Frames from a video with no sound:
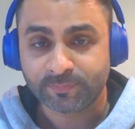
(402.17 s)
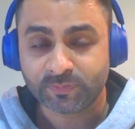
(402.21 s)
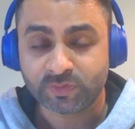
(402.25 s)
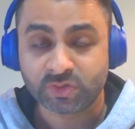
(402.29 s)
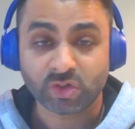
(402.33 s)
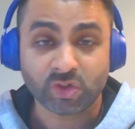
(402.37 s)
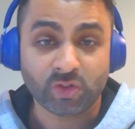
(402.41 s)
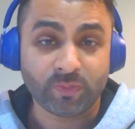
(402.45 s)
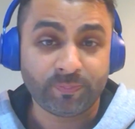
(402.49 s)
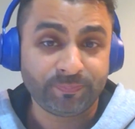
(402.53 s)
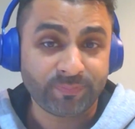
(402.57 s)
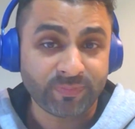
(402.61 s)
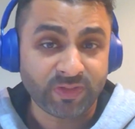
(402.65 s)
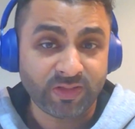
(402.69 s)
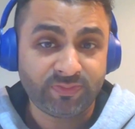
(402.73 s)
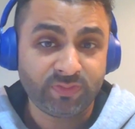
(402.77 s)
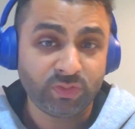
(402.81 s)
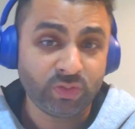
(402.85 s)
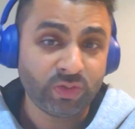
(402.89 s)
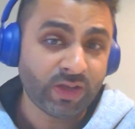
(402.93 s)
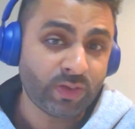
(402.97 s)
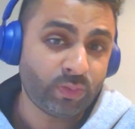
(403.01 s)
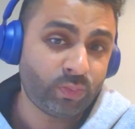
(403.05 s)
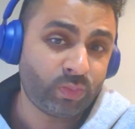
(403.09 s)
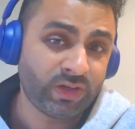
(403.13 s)
So if you
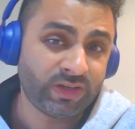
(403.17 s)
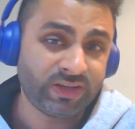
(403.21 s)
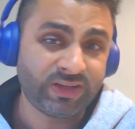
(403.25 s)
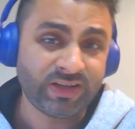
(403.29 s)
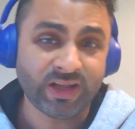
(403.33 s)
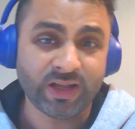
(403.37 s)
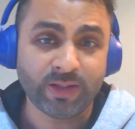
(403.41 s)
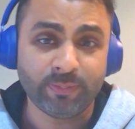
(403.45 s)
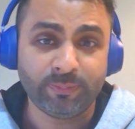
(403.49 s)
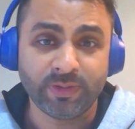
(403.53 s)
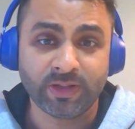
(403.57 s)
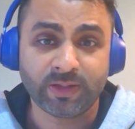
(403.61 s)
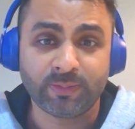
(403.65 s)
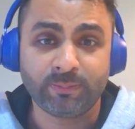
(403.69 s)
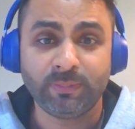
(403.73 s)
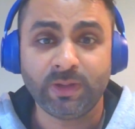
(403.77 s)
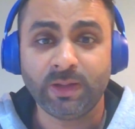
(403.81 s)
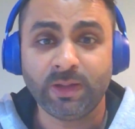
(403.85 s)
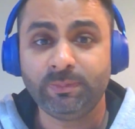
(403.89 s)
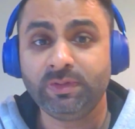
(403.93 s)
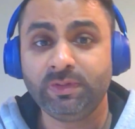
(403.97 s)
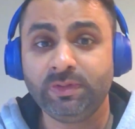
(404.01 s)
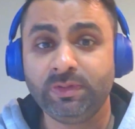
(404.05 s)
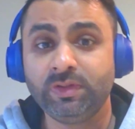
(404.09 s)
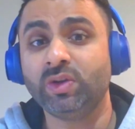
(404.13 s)
have one topic,
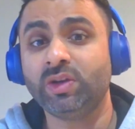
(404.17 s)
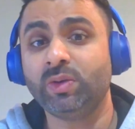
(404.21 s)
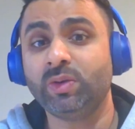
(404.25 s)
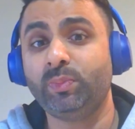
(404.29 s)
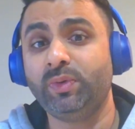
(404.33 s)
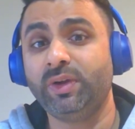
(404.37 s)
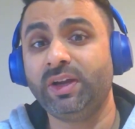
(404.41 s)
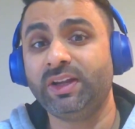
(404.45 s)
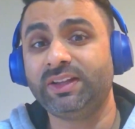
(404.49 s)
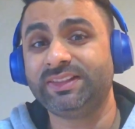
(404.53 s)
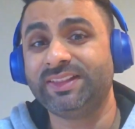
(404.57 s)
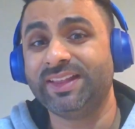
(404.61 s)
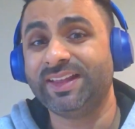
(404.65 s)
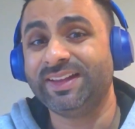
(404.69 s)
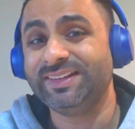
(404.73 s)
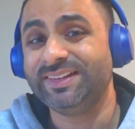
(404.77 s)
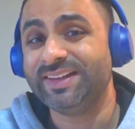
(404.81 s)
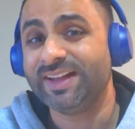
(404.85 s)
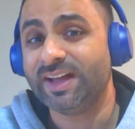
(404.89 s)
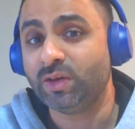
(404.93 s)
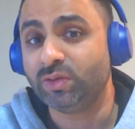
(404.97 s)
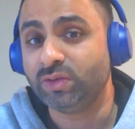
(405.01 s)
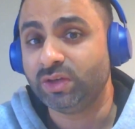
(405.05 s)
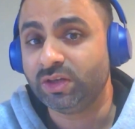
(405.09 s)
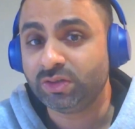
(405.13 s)
maybe you want to break that
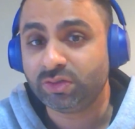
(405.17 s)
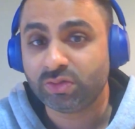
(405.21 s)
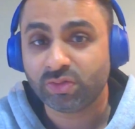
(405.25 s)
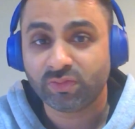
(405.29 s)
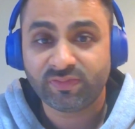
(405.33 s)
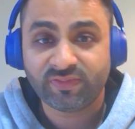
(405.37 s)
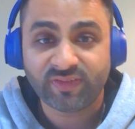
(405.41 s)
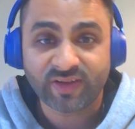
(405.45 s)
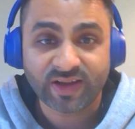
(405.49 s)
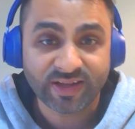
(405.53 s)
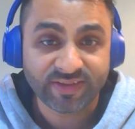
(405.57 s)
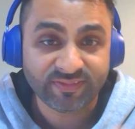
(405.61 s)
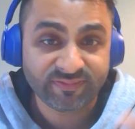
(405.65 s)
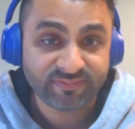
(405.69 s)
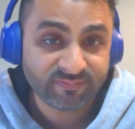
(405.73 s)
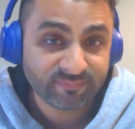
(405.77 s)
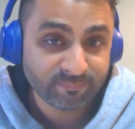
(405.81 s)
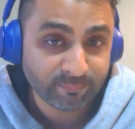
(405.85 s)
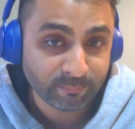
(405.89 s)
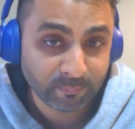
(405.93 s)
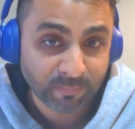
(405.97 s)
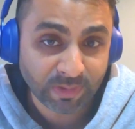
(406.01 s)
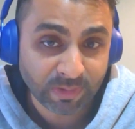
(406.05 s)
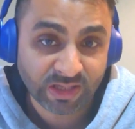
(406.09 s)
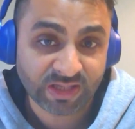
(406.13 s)
down into 5
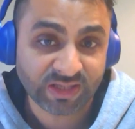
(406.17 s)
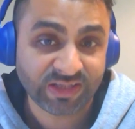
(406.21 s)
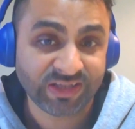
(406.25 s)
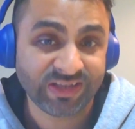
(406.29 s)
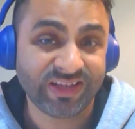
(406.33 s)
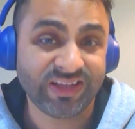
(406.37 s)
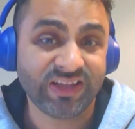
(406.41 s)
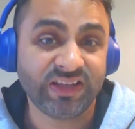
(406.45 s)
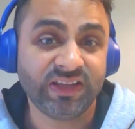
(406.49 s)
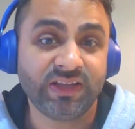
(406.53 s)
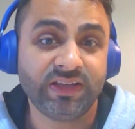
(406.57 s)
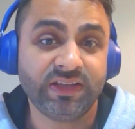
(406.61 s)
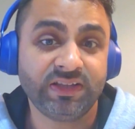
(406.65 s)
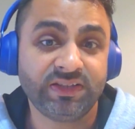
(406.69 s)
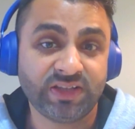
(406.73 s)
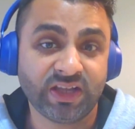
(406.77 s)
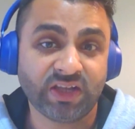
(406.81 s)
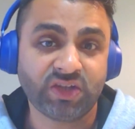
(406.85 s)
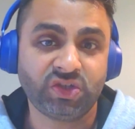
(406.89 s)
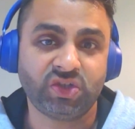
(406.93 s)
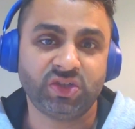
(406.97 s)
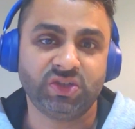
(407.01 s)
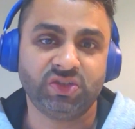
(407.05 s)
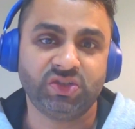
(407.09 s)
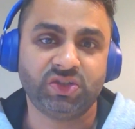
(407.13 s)
main
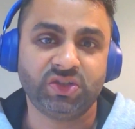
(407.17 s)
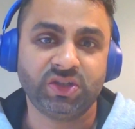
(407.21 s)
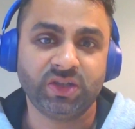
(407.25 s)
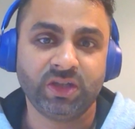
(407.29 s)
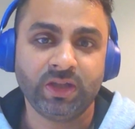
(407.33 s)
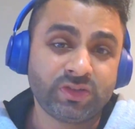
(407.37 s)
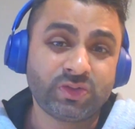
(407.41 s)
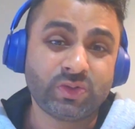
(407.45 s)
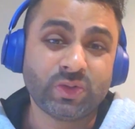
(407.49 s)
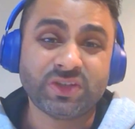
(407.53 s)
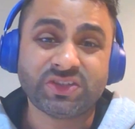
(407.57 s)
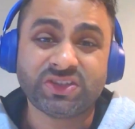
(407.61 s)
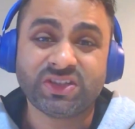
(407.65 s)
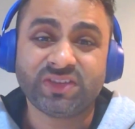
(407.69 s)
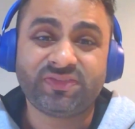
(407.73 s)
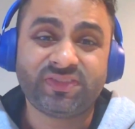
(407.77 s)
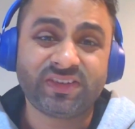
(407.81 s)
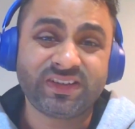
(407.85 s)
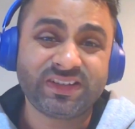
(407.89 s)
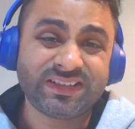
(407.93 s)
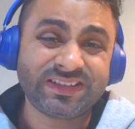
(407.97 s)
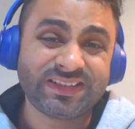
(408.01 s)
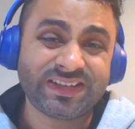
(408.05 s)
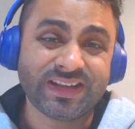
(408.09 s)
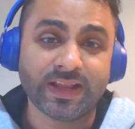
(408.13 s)
sections. So as the
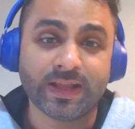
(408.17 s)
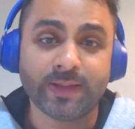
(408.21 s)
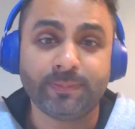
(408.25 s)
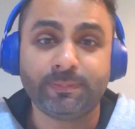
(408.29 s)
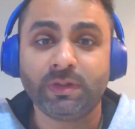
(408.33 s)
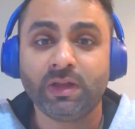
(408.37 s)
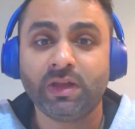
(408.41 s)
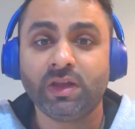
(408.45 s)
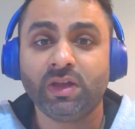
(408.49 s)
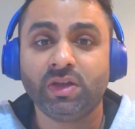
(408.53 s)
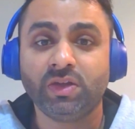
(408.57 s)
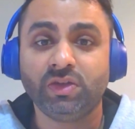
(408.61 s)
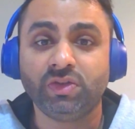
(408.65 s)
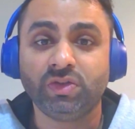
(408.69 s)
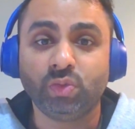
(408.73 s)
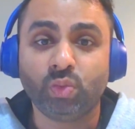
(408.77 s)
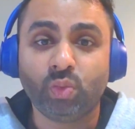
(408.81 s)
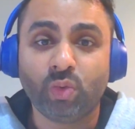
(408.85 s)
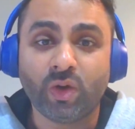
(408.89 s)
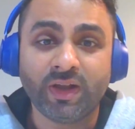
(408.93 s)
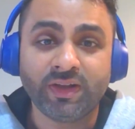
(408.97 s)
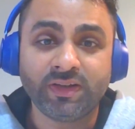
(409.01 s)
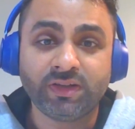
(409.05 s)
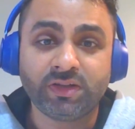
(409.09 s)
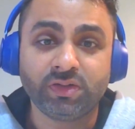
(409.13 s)
first step, you
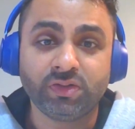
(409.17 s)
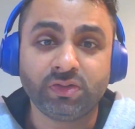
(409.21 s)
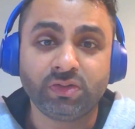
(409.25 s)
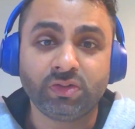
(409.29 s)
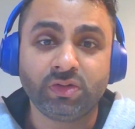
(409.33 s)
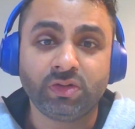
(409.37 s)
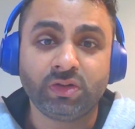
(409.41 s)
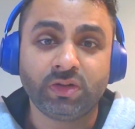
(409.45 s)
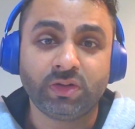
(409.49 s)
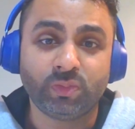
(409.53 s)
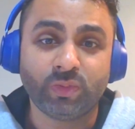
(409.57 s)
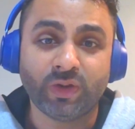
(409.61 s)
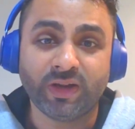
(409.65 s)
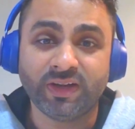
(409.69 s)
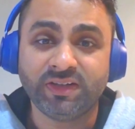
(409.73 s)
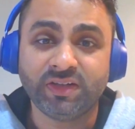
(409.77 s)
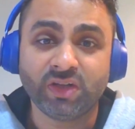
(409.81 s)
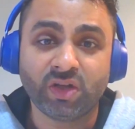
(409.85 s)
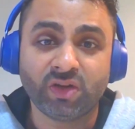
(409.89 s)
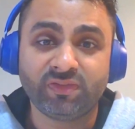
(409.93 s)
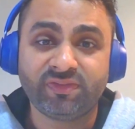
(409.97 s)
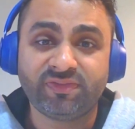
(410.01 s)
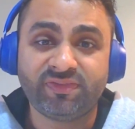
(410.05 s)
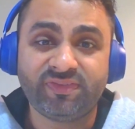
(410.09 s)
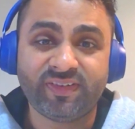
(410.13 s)
want to write
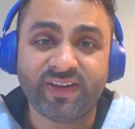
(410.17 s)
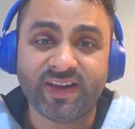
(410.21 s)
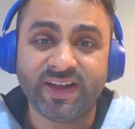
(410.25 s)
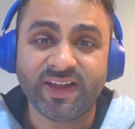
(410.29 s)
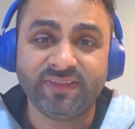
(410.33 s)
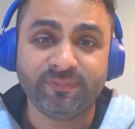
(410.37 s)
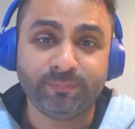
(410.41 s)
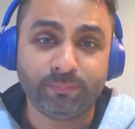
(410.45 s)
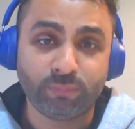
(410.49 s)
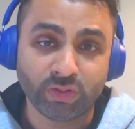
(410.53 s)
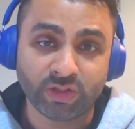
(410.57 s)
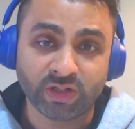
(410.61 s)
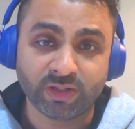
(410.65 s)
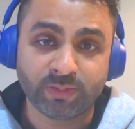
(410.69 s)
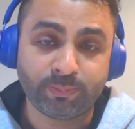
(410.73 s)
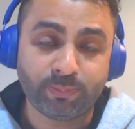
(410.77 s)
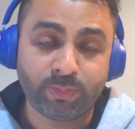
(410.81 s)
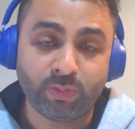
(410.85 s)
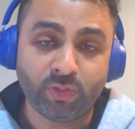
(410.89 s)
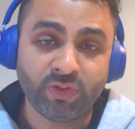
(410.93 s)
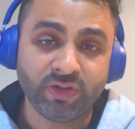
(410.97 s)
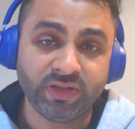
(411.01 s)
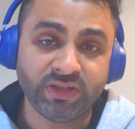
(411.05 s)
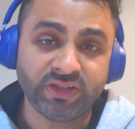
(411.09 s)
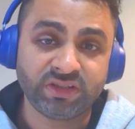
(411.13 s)
down 5 bullet
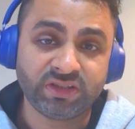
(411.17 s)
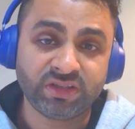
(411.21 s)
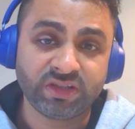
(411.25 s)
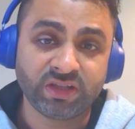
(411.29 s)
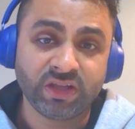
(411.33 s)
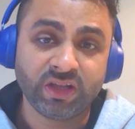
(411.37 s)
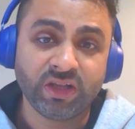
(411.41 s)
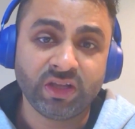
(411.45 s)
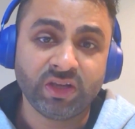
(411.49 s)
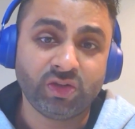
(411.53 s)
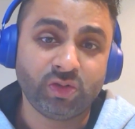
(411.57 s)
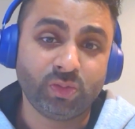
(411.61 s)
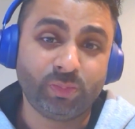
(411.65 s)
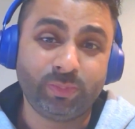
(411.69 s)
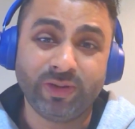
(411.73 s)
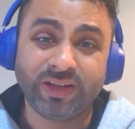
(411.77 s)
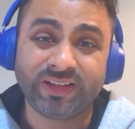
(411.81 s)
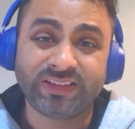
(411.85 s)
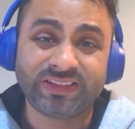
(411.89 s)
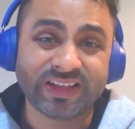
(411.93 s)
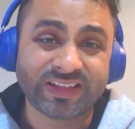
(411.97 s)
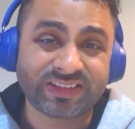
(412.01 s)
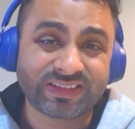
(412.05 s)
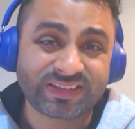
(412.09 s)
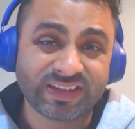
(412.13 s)
points to break
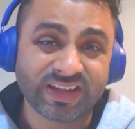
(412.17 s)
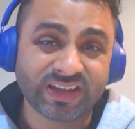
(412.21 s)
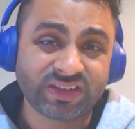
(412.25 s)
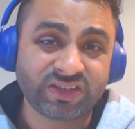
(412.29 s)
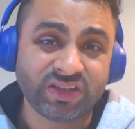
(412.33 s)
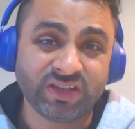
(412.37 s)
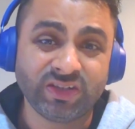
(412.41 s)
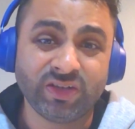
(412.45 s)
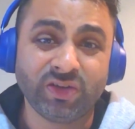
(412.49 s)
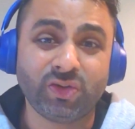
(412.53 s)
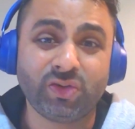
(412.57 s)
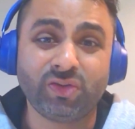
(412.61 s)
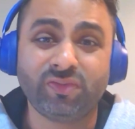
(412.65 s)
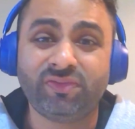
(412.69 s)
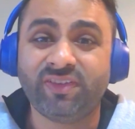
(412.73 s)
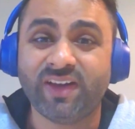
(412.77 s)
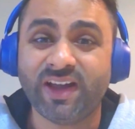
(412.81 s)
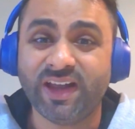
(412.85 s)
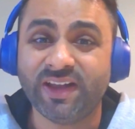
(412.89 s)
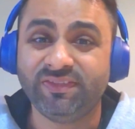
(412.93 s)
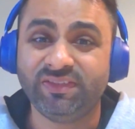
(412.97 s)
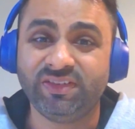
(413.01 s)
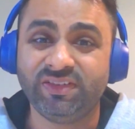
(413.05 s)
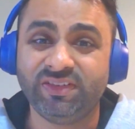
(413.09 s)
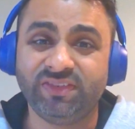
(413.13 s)
that section into
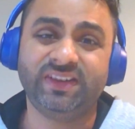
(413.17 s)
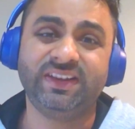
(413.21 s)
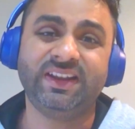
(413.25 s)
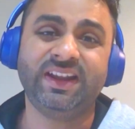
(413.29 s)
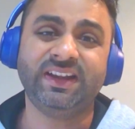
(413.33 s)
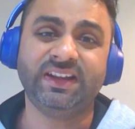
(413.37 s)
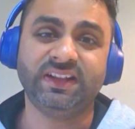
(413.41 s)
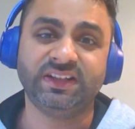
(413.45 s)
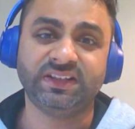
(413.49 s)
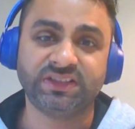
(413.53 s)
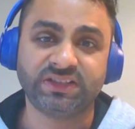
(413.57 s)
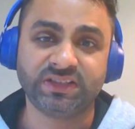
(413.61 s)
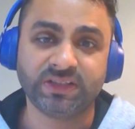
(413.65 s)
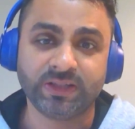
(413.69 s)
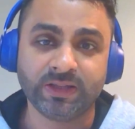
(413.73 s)
5 different headings.